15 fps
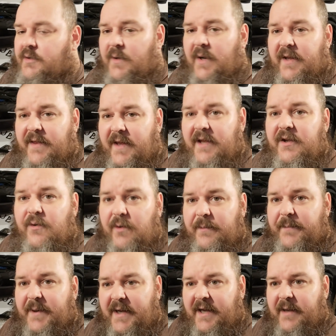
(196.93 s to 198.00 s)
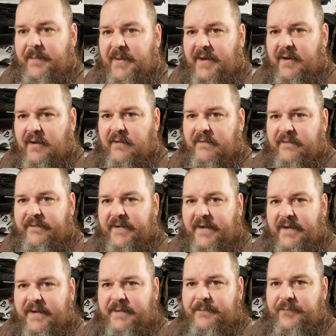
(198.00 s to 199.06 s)
So I then go and buy a pair of
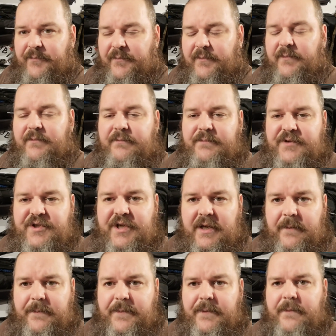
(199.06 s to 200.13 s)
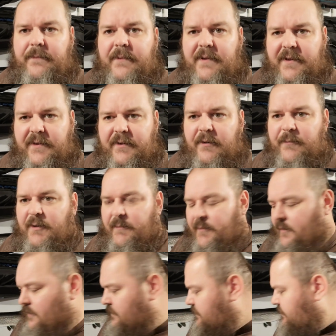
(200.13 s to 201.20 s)
uh, cheap thermal
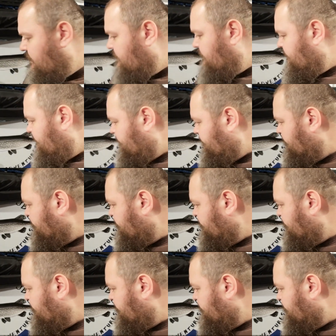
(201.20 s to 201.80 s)
boots.